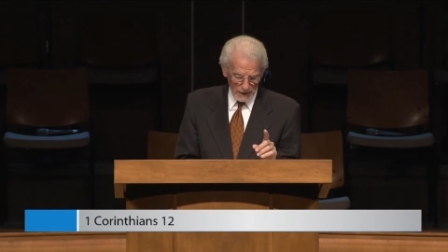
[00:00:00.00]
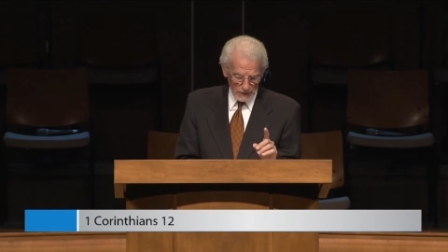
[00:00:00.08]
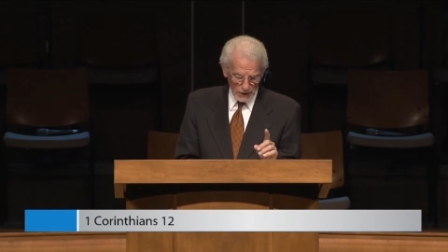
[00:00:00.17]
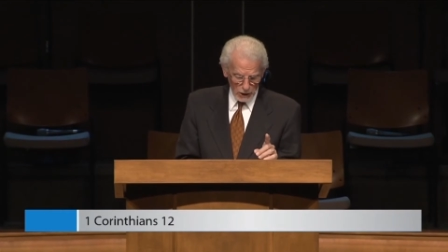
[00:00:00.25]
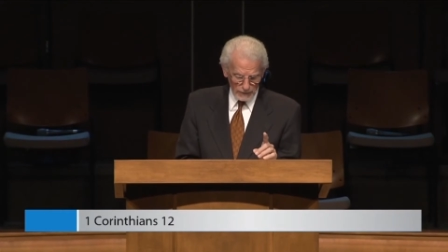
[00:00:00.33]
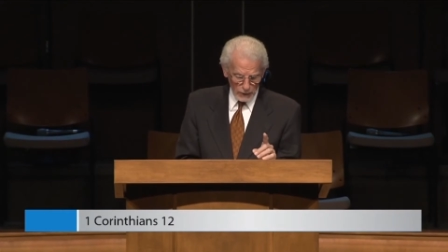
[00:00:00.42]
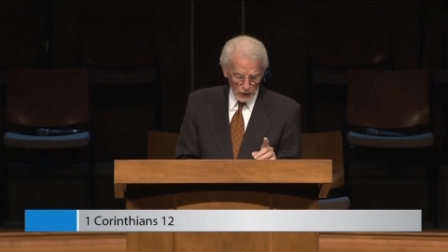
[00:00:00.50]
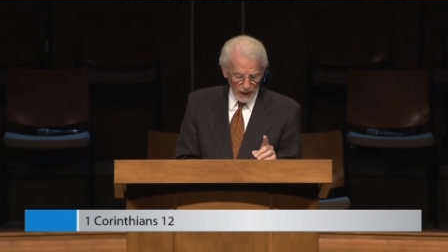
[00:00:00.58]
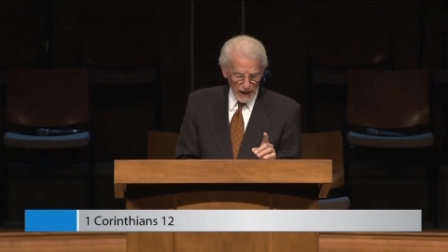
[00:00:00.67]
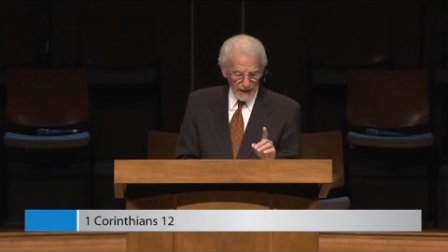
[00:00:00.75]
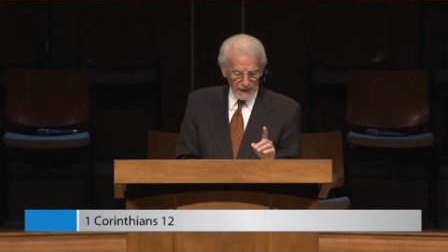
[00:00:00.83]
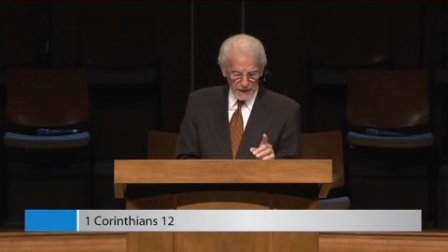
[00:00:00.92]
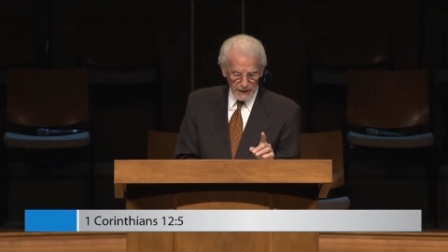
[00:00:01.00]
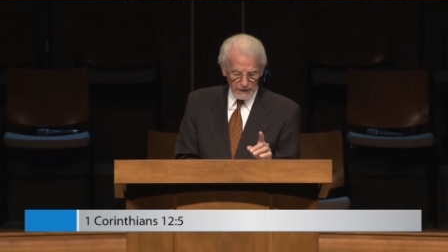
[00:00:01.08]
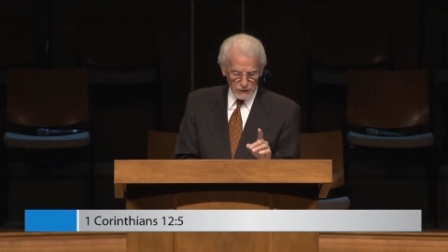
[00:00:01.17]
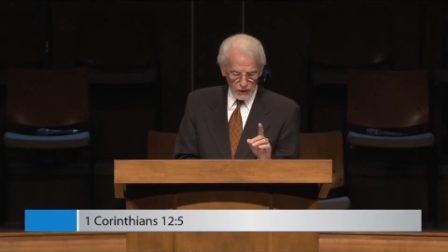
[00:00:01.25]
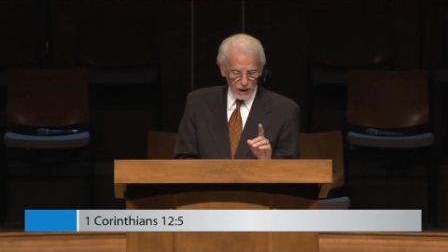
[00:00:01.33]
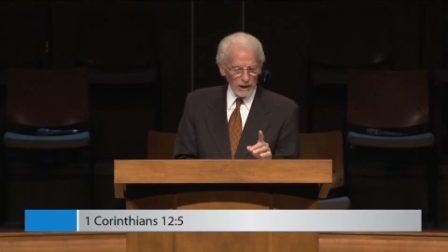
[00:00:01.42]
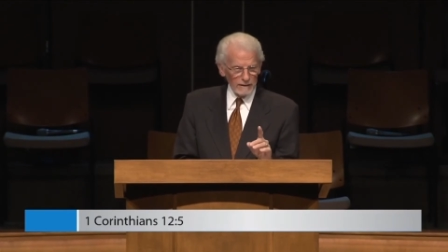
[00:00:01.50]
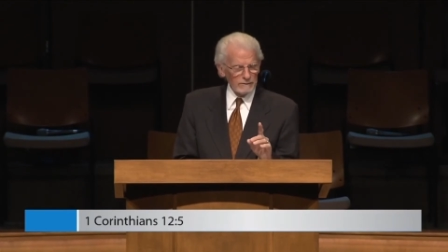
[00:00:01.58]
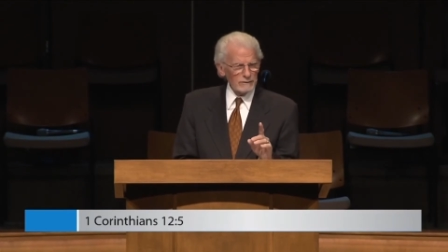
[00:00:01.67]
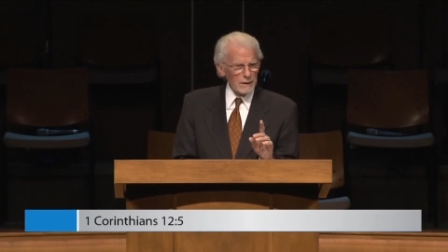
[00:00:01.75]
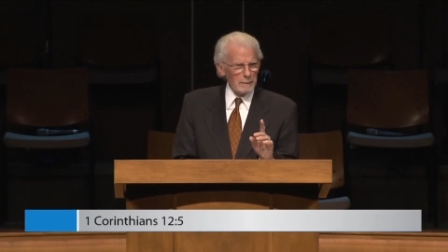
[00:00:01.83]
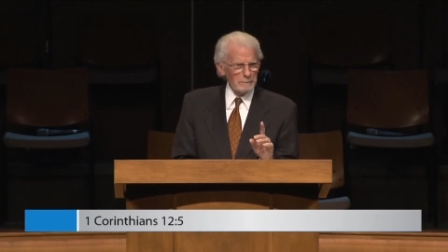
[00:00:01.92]
There are varieties
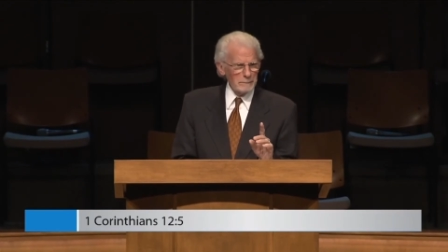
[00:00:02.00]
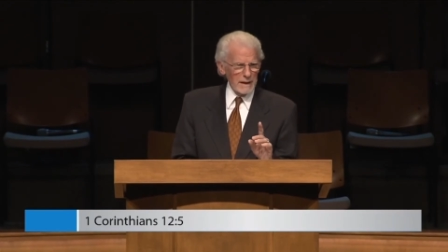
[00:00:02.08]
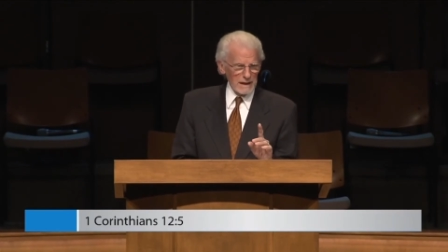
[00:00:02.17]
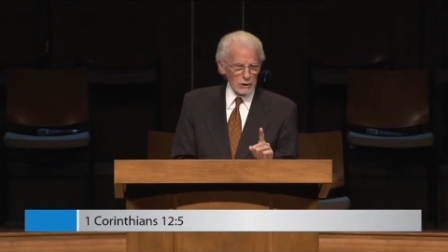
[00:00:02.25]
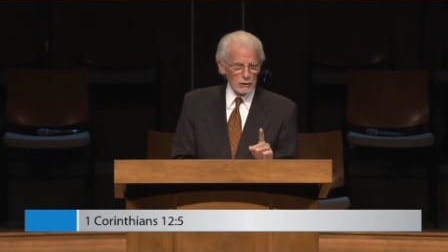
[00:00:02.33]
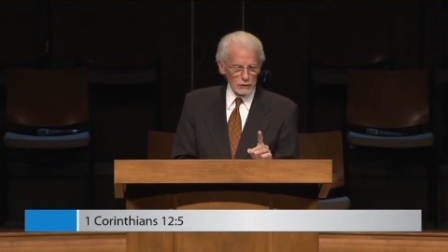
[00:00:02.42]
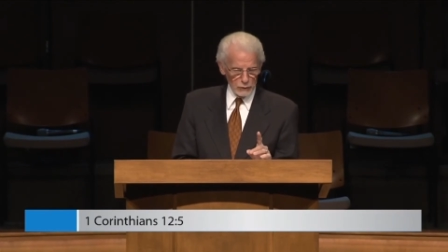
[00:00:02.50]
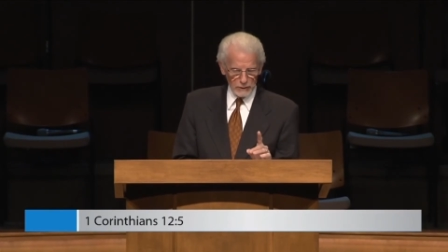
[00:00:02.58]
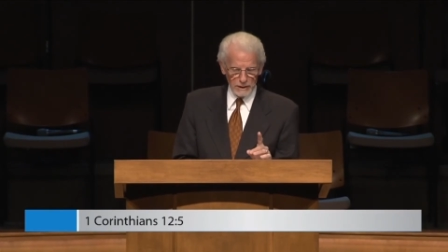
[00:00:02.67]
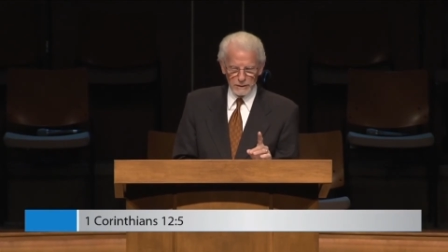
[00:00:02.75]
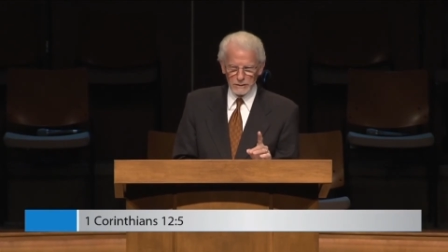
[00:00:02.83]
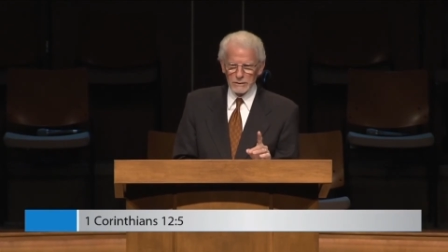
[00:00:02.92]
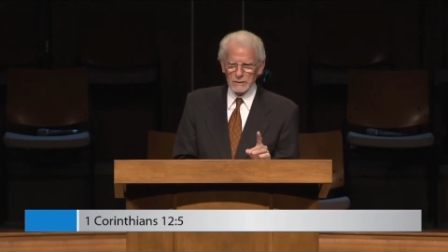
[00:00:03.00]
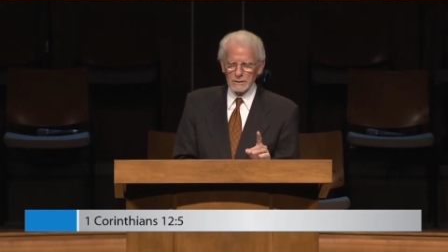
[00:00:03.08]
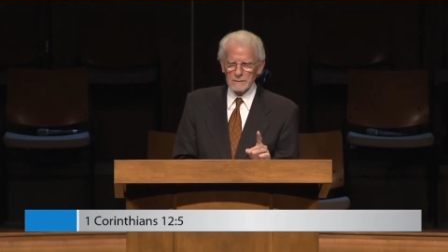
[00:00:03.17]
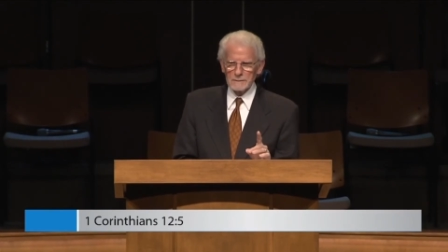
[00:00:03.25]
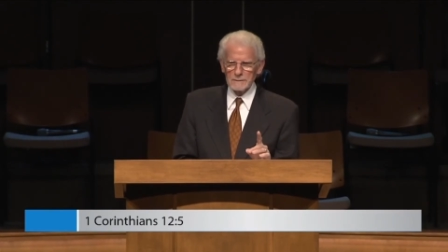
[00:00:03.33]
of ministries.